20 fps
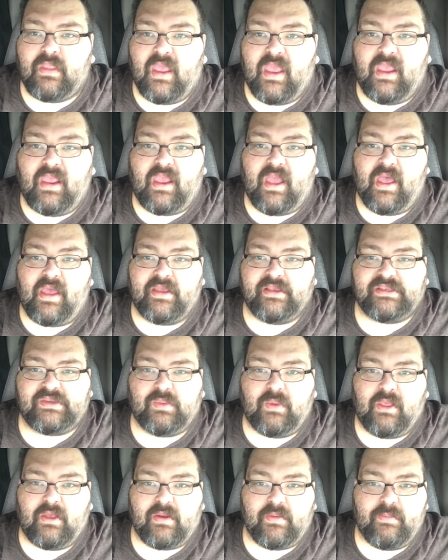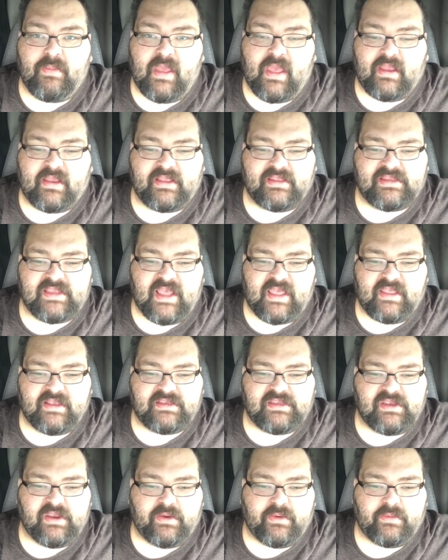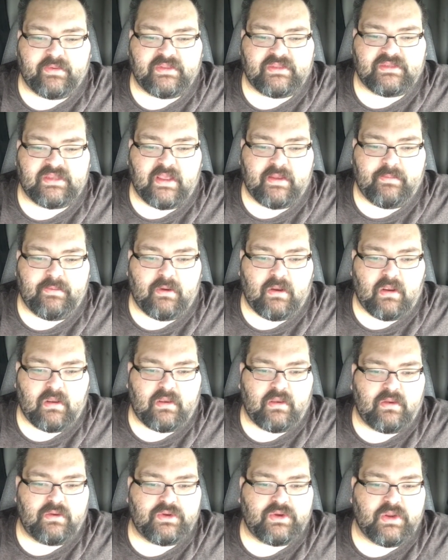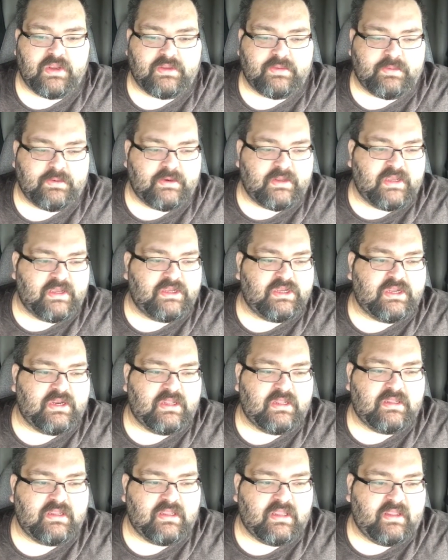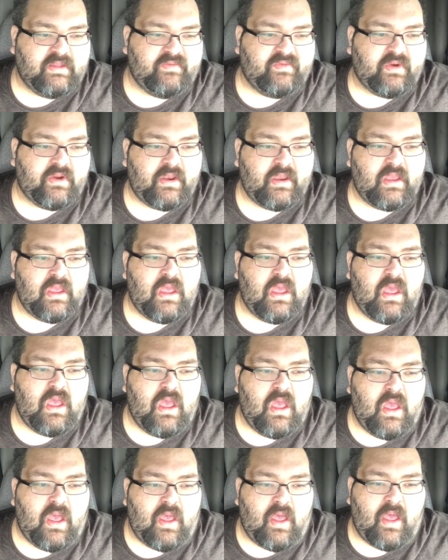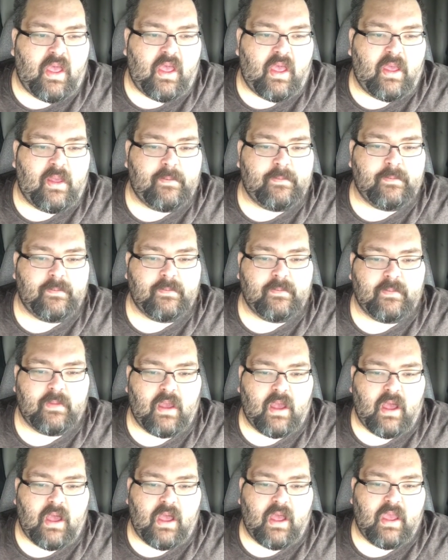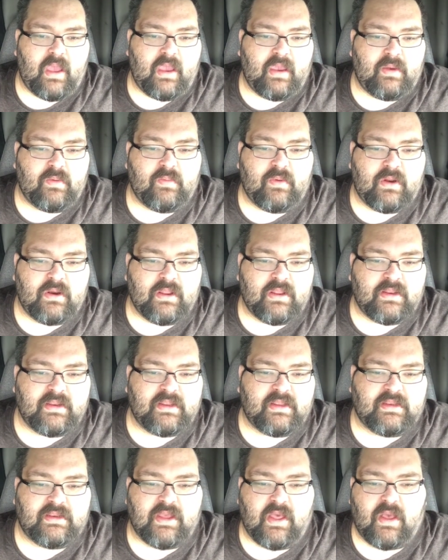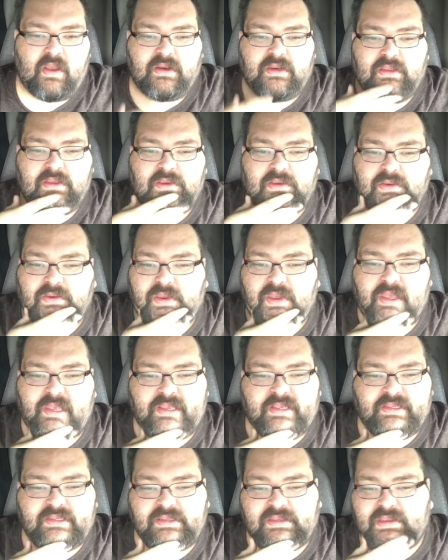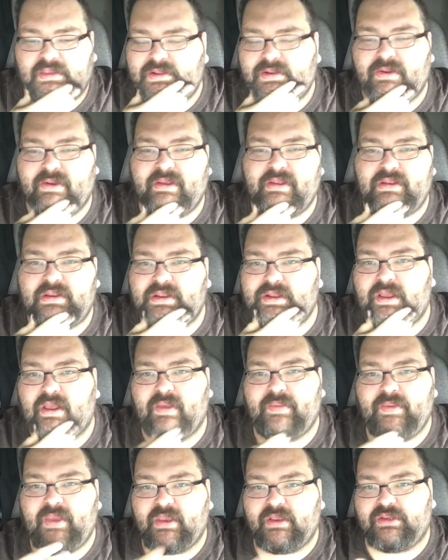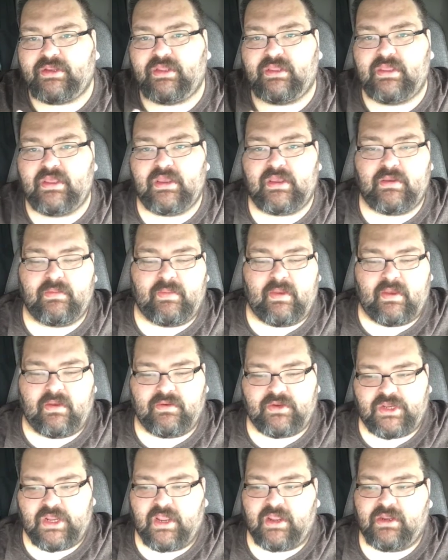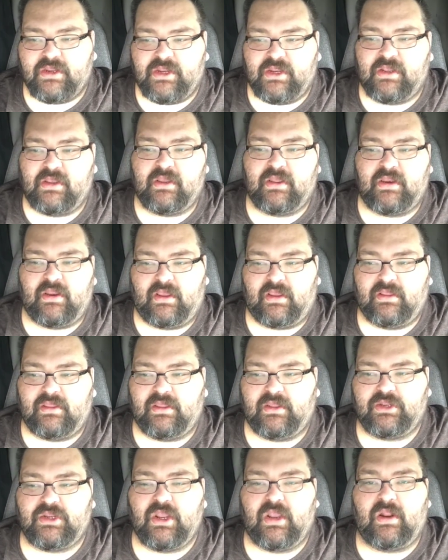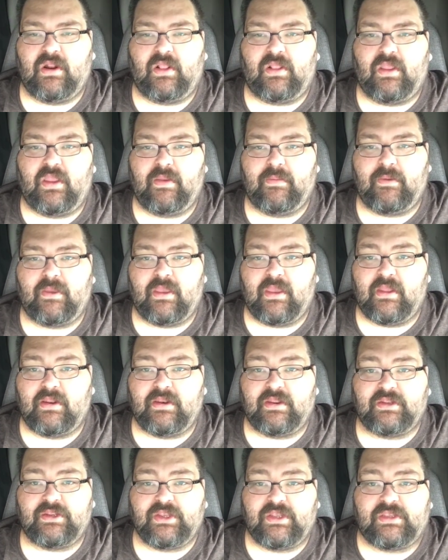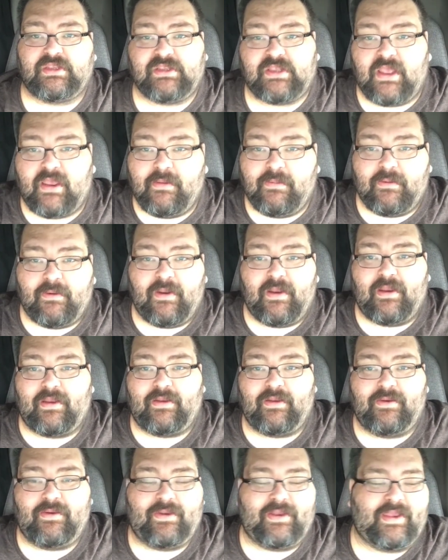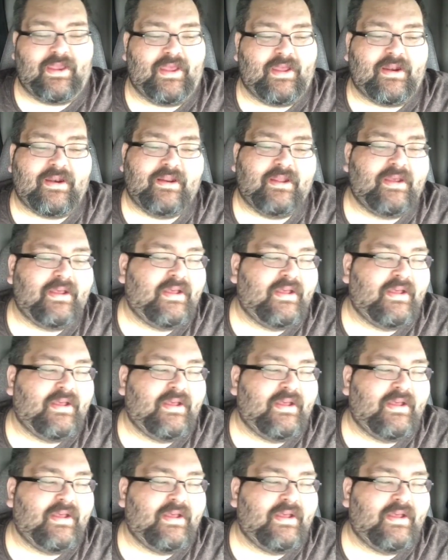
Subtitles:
Hey guys, welcome back. It's Alex here with Cyber Echo Transportation and Delivery. I wanted to talk to you guys. You know what? I'm actually thinking about changing the channel name again to just Cyber Echo again.